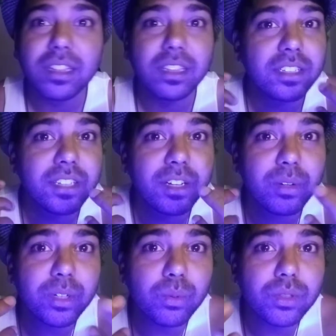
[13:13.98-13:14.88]
The
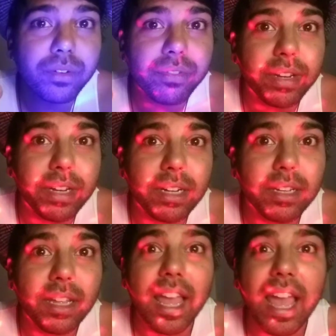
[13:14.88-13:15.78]
secret was revealed,
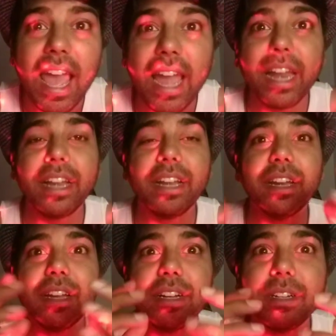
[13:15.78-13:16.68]

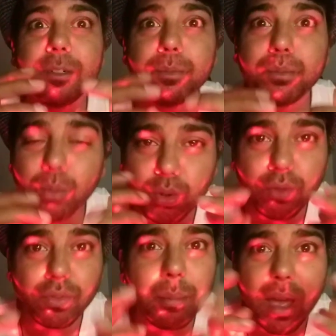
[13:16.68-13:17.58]
and both
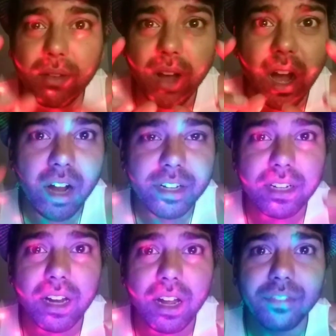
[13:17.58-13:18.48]
of them have a
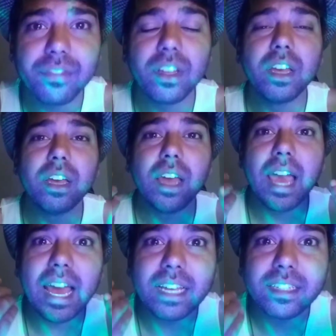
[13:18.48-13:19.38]
hearty laugh
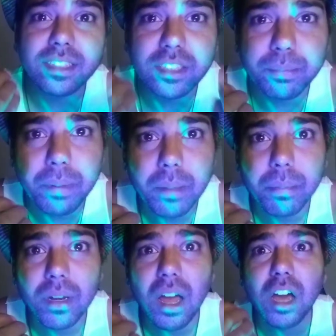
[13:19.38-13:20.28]
as these
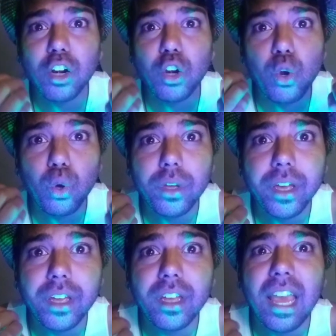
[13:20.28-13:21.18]
people are
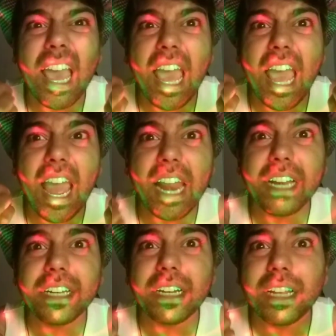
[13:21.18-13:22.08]
looking
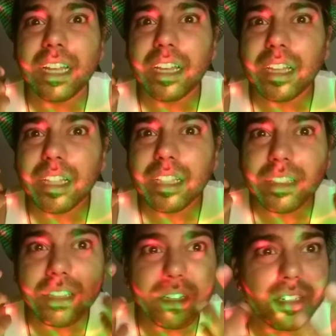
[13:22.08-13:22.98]
at
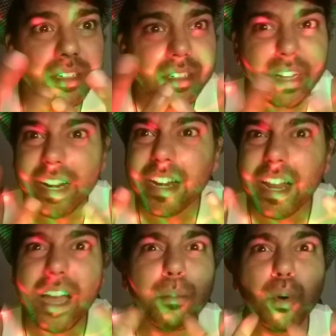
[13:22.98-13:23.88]
the
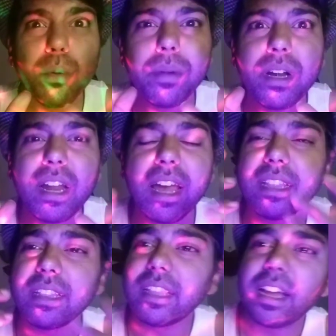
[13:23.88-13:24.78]
entire moment,
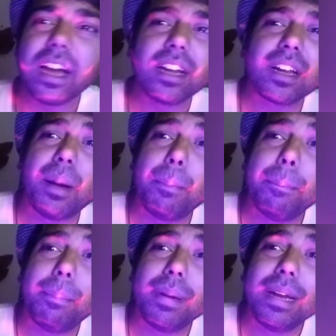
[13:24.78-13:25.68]
and they are
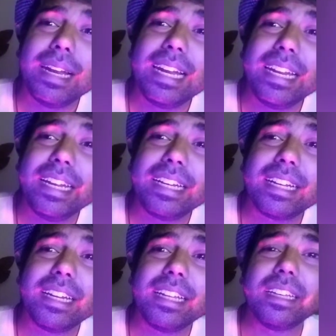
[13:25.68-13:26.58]

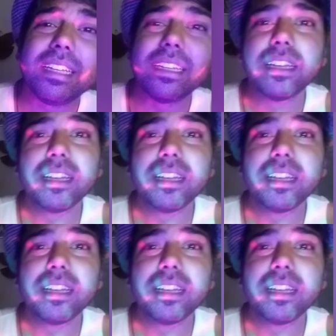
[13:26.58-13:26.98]
completely